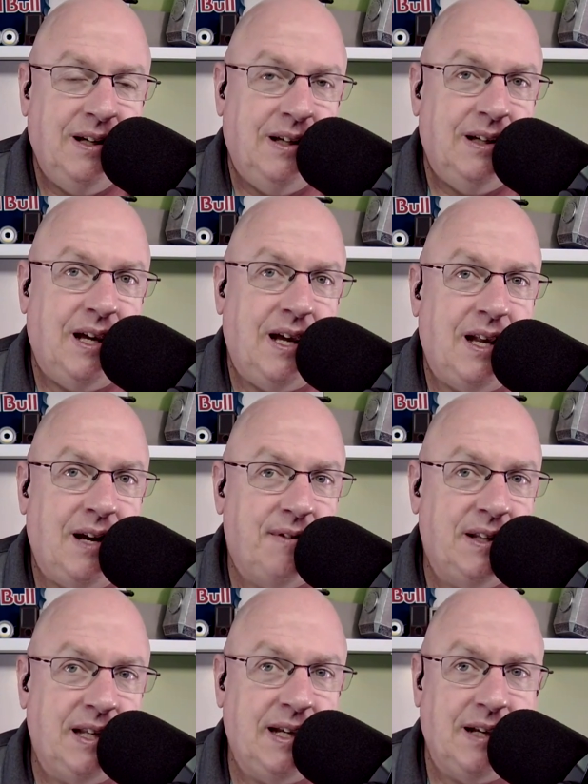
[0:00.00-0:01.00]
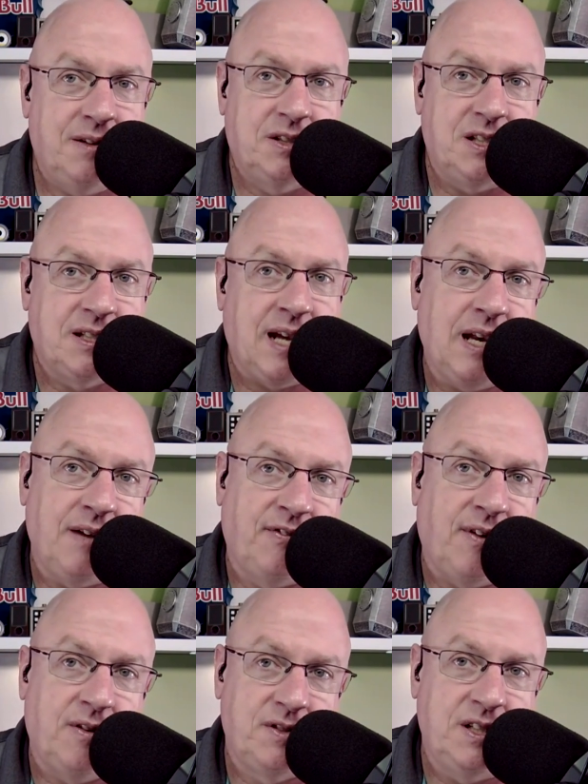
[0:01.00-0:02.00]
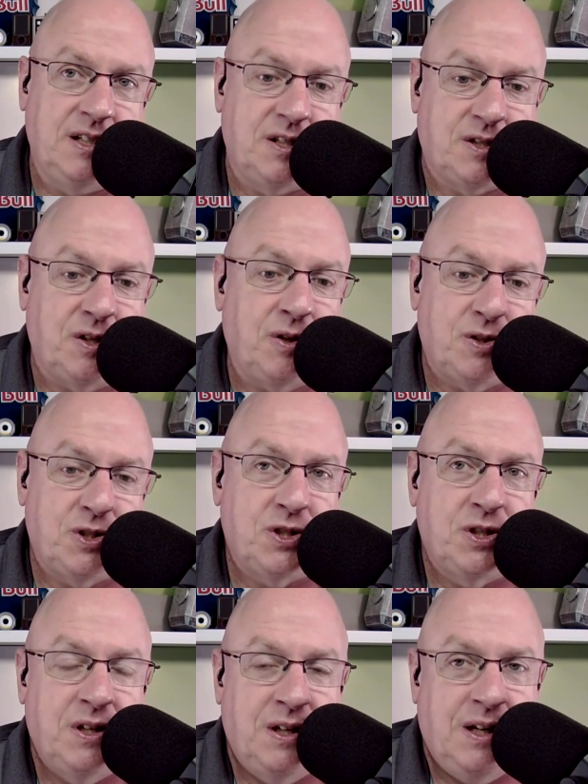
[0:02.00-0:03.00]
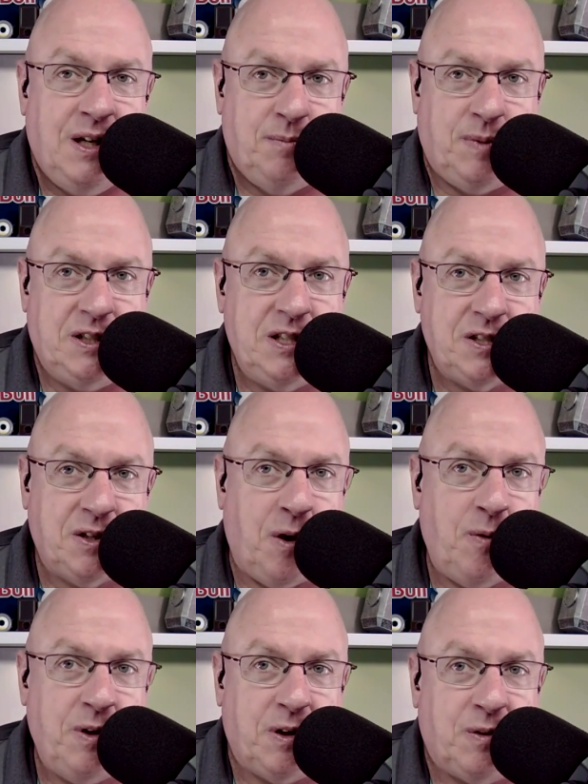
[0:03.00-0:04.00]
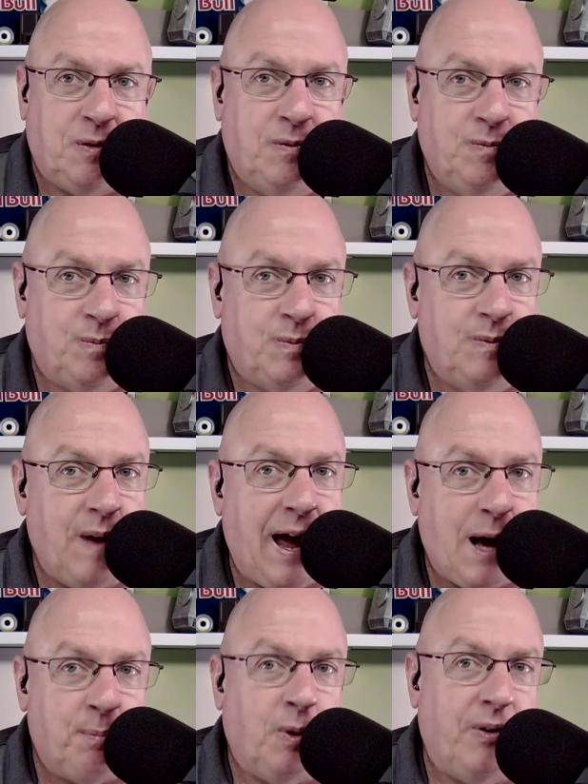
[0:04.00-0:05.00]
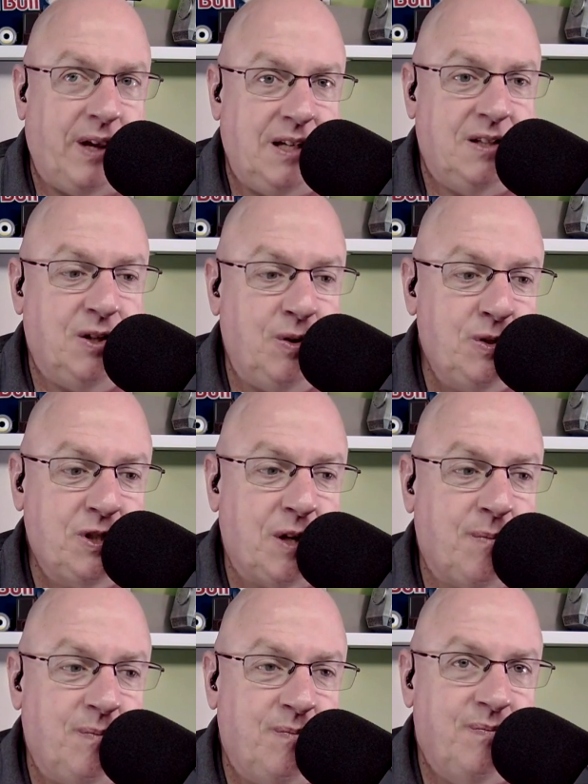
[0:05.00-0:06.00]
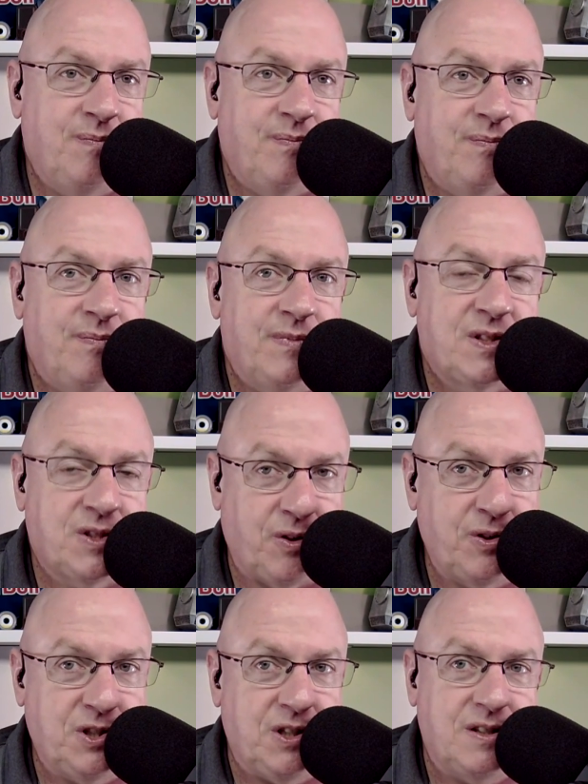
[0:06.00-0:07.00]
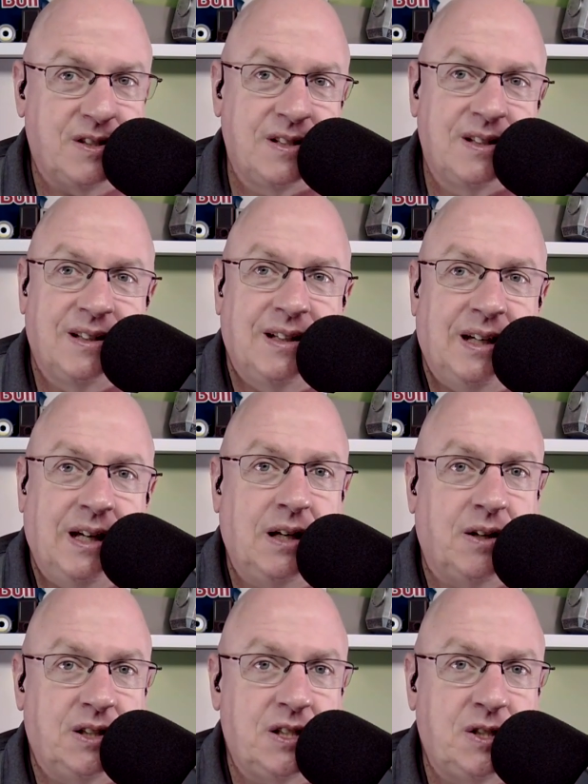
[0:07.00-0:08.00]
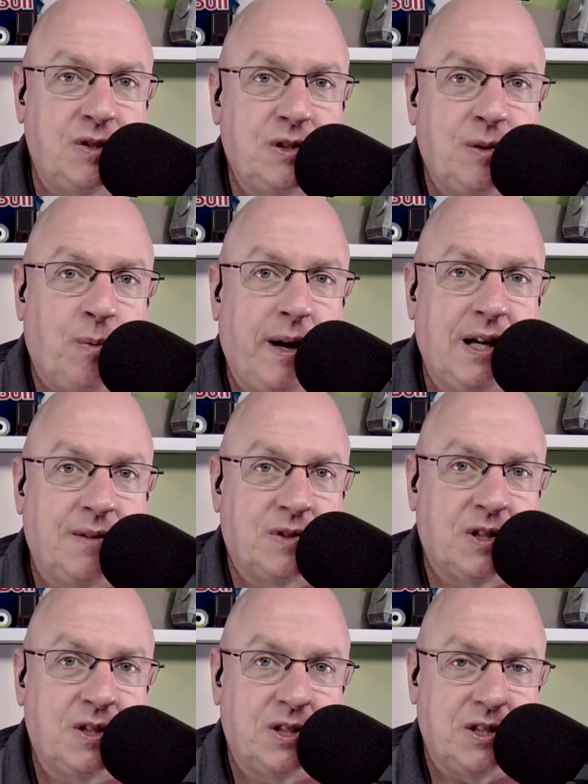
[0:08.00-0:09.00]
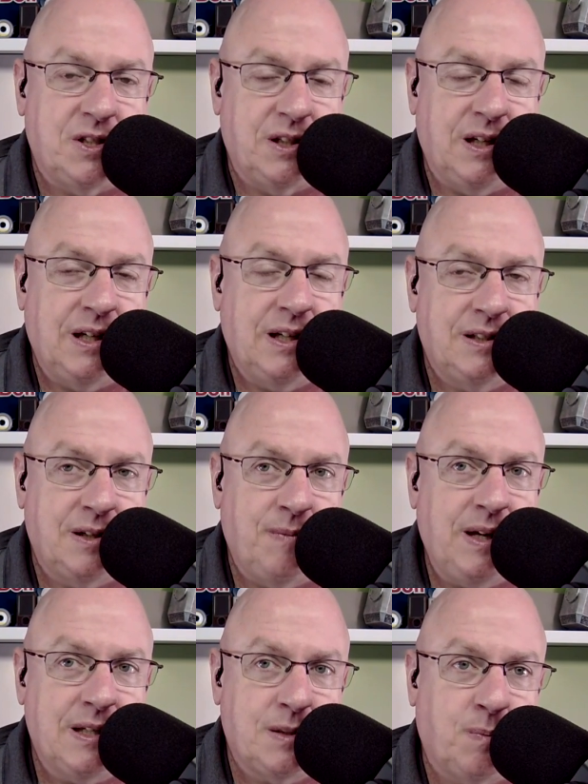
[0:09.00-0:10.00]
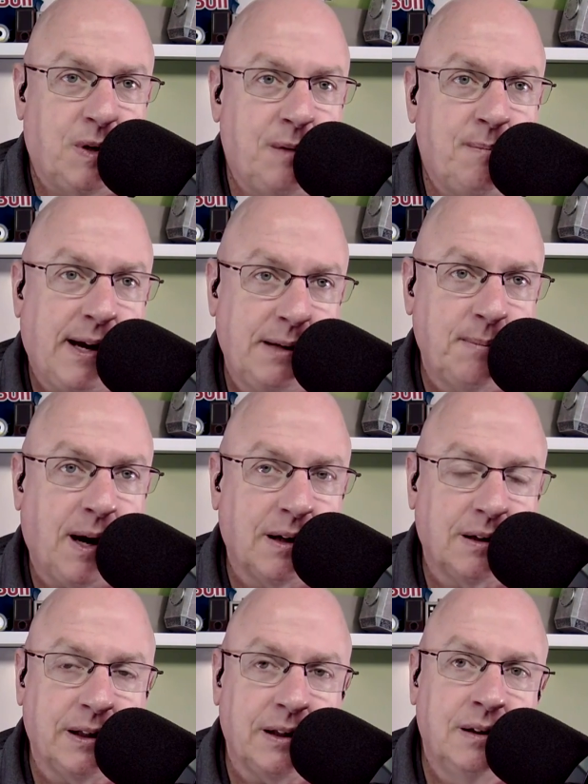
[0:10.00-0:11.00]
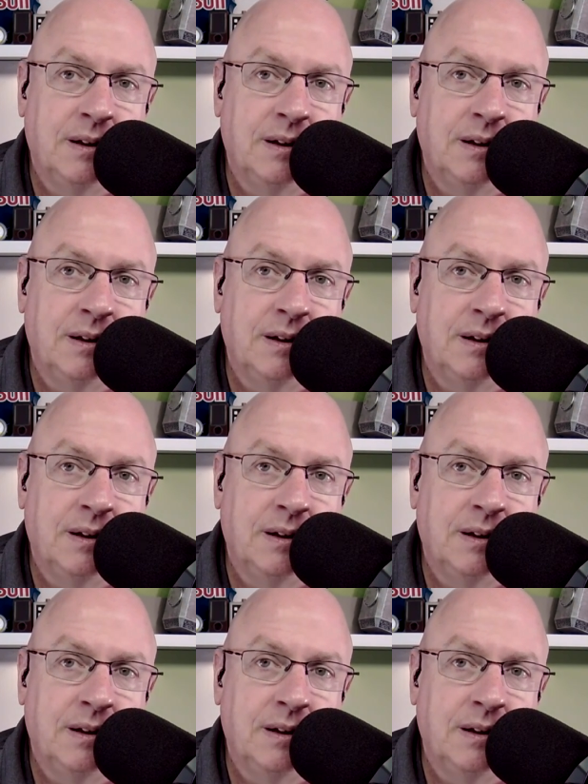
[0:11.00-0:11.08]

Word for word: and everything else just kind of falls into search. But just go to Apple and do some searches. You know, just do some random searches, and, it to me, it's pretty mind-boggling.